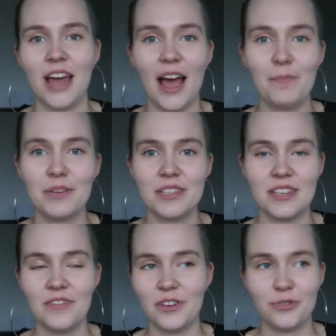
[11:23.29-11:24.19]
that happens
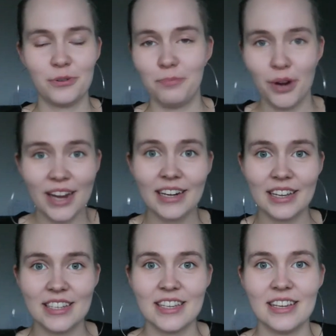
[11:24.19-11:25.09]
even during
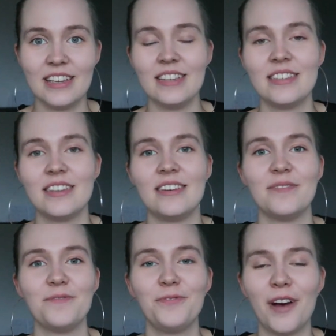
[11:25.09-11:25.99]
pregnancy is
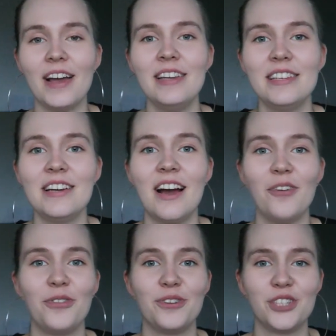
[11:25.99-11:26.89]
finding
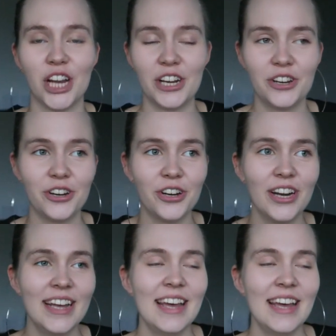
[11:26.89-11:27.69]
out the gender.